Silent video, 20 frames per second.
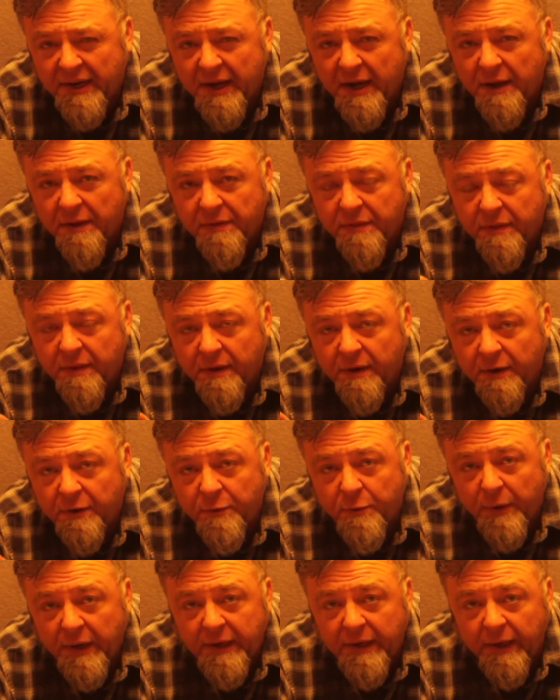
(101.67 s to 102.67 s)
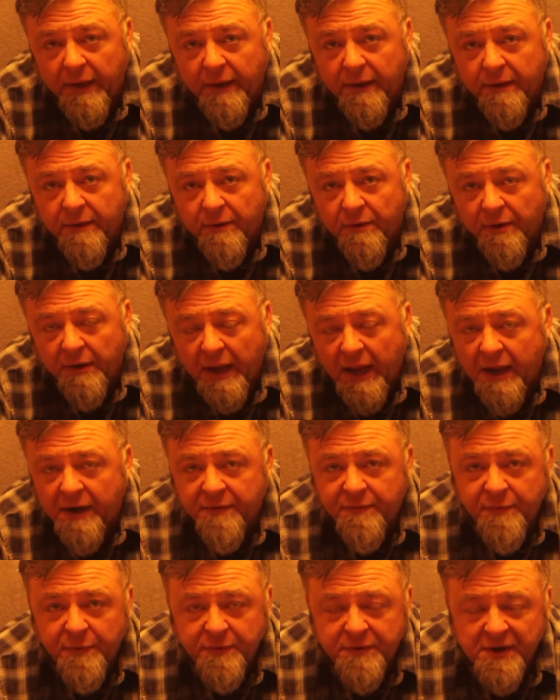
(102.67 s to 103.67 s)
out the Crickit on
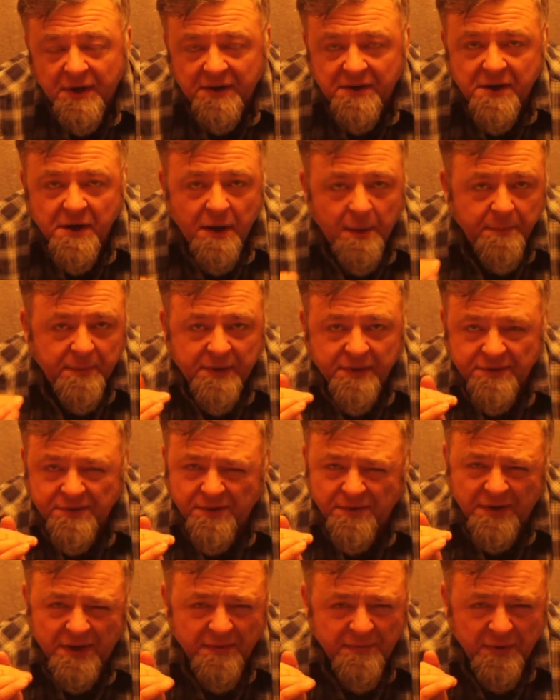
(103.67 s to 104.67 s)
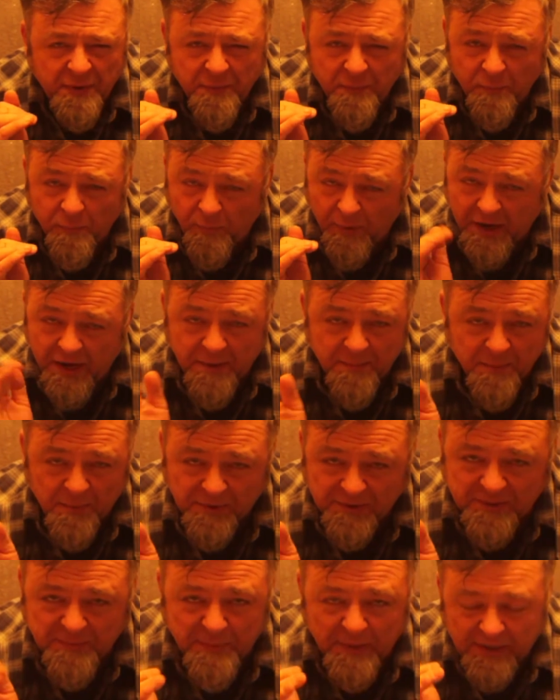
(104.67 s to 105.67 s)
Adafruit.com because they'll give you way
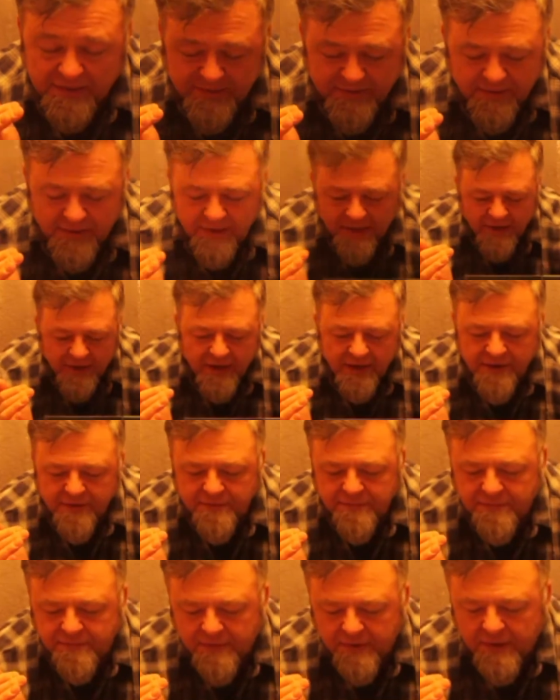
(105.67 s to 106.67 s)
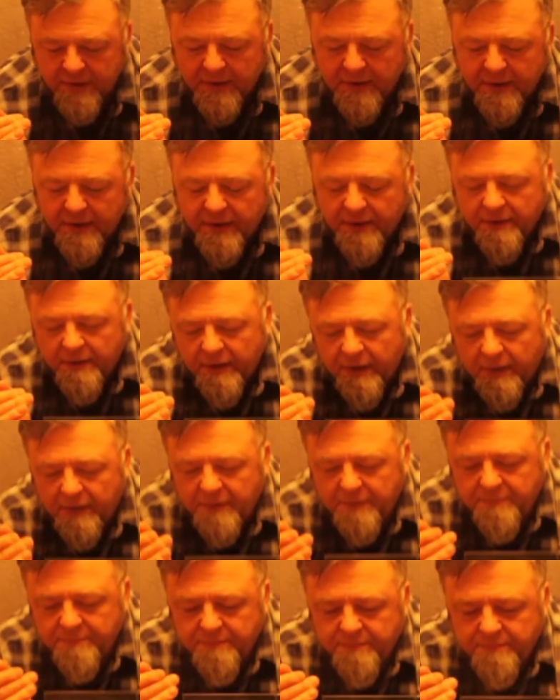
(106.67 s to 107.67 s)
more specs than I have
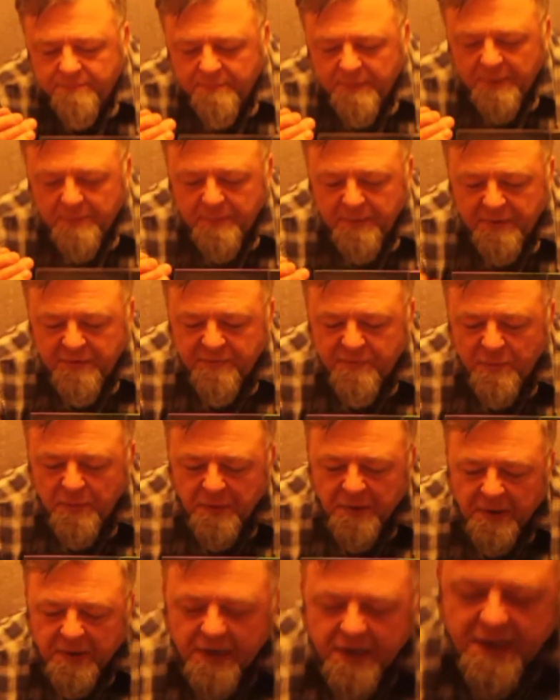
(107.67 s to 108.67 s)
memory for.